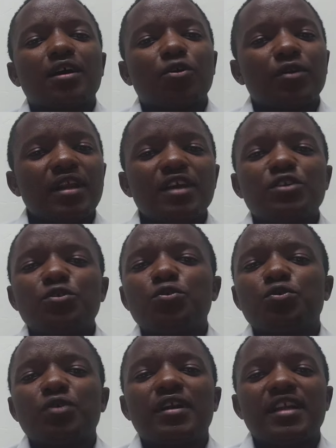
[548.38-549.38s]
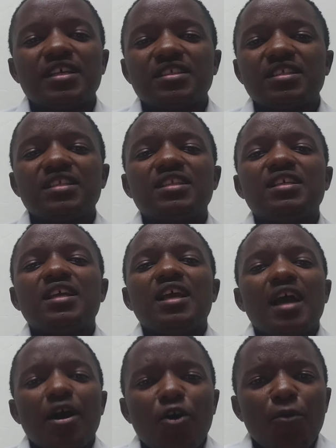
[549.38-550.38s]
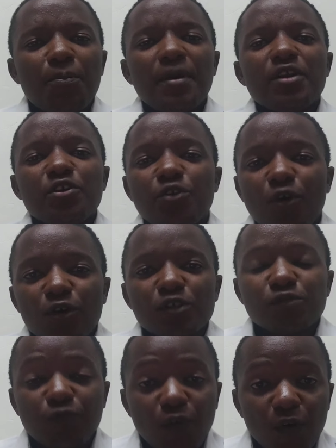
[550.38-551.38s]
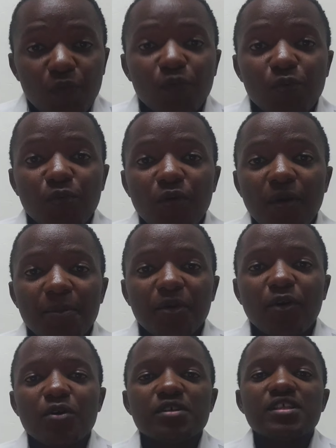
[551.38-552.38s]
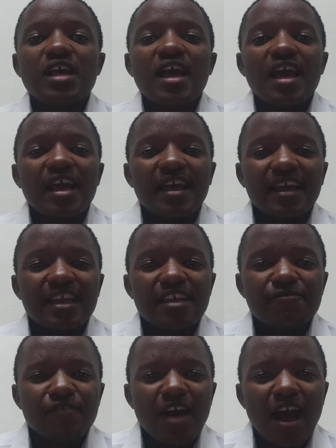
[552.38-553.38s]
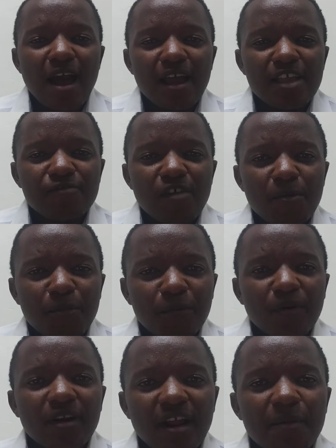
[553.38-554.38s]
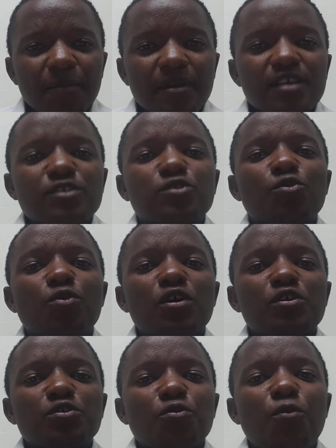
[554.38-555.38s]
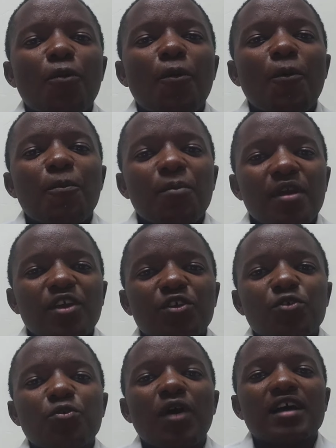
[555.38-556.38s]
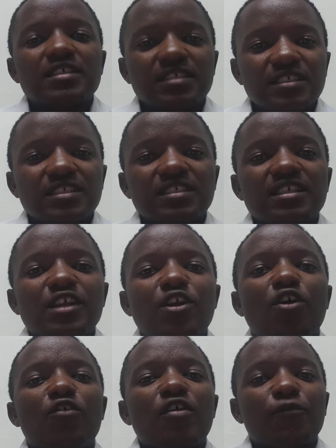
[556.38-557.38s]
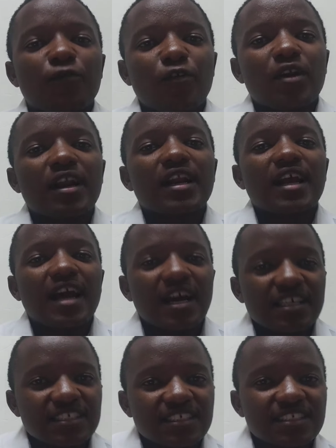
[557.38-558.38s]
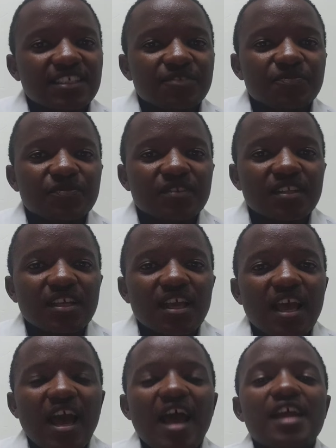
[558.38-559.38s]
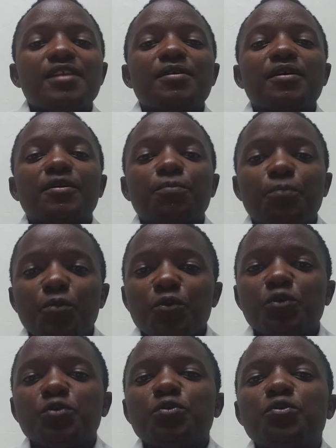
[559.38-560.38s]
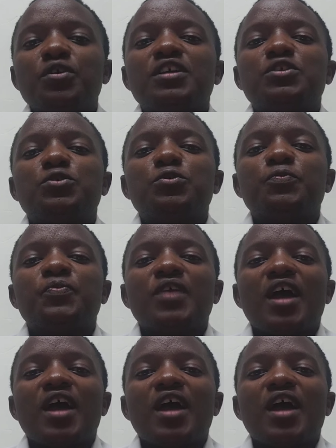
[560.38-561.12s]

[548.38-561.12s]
connect you to your destiny, open doors for you. Because if a program is going to make you a citizen of a foreign country and put you into